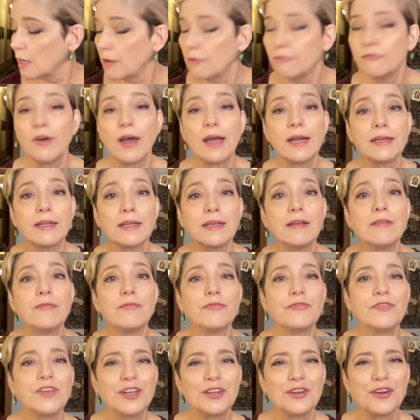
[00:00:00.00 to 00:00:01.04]
Finally,
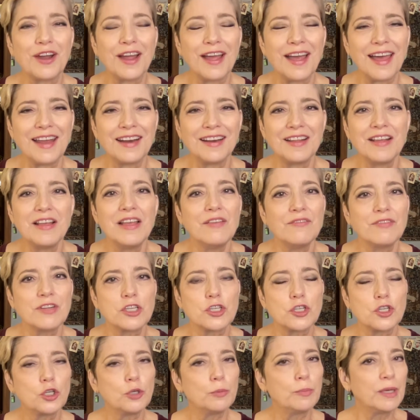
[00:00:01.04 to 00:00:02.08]
fit your hat. If it's
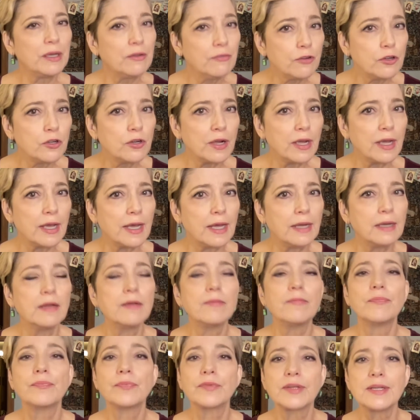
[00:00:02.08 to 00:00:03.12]
too big for your head,
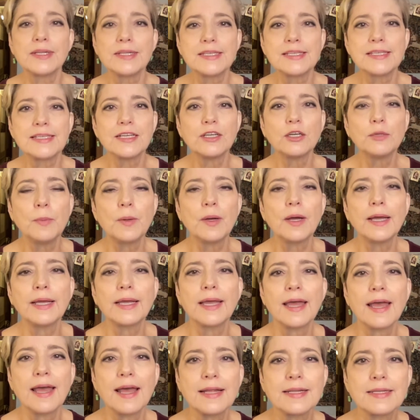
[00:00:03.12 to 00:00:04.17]
consider buying a
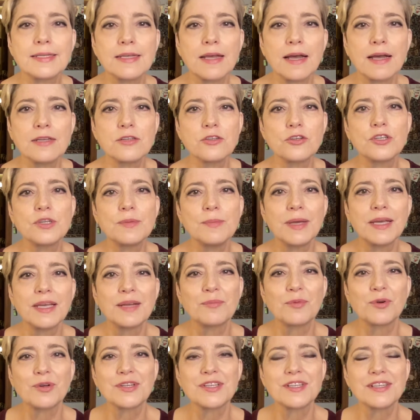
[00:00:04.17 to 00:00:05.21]
hat sizer to make it
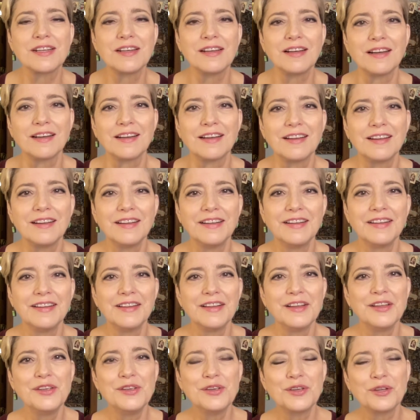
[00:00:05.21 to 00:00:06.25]
more snug.
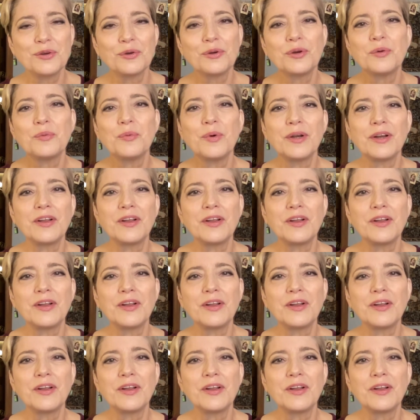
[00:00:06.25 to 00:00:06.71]
You can order one